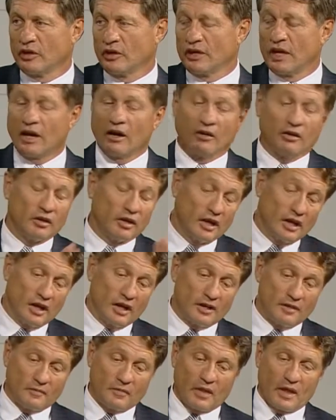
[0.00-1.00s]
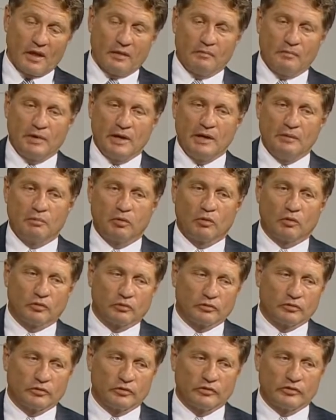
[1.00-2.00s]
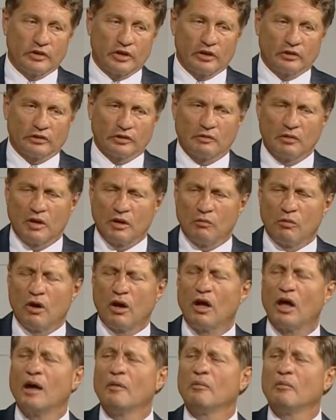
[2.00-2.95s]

Now, people say all the time, well,